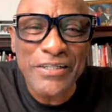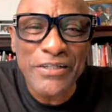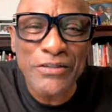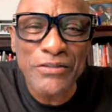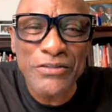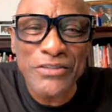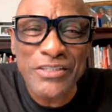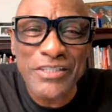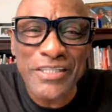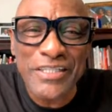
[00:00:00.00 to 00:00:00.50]

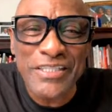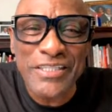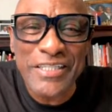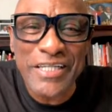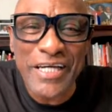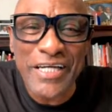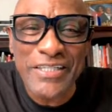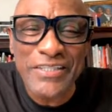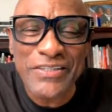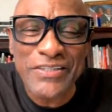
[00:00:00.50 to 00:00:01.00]
Houston,
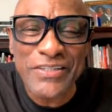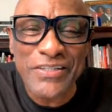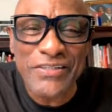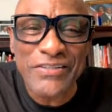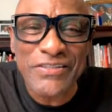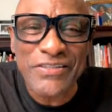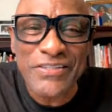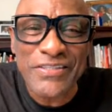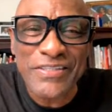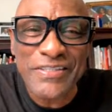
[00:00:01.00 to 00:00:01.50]

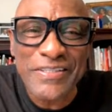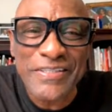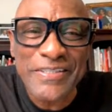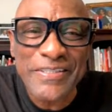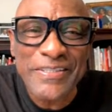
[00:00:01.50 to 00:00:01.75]
Texas.